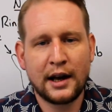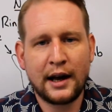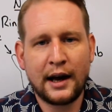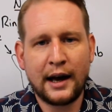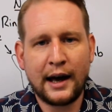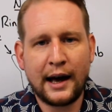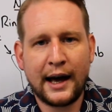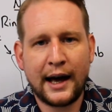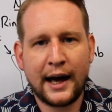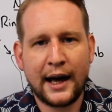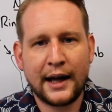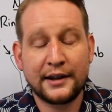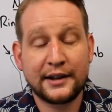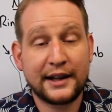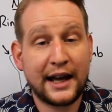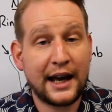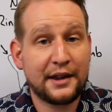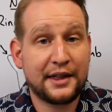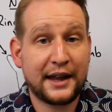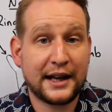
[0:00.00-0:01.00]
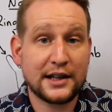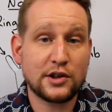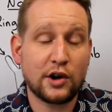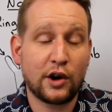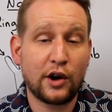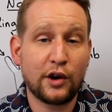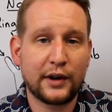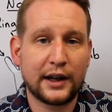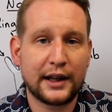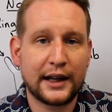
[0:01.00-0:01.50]
And yeah, that's all
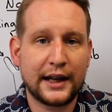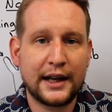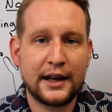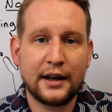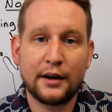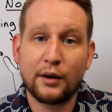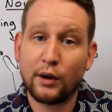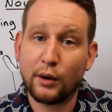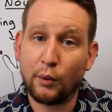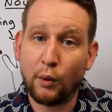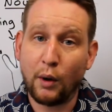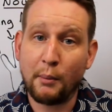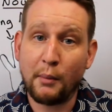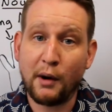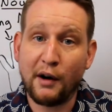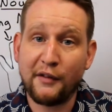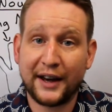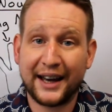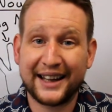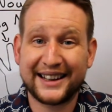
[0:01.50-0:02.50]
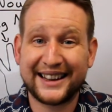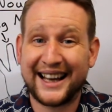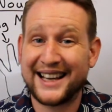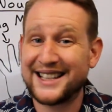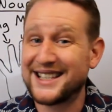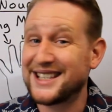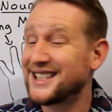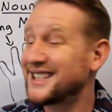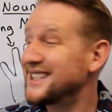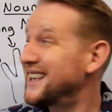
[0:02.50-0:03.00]
really. One more thing I'd like to
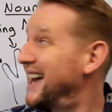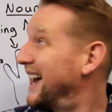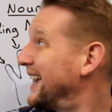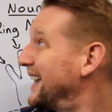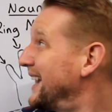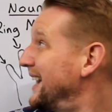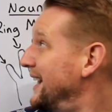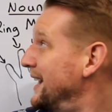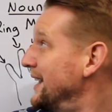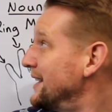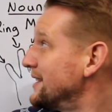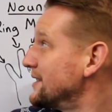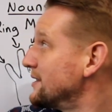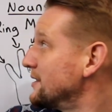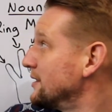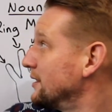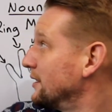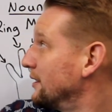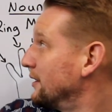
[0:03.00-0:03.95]
say is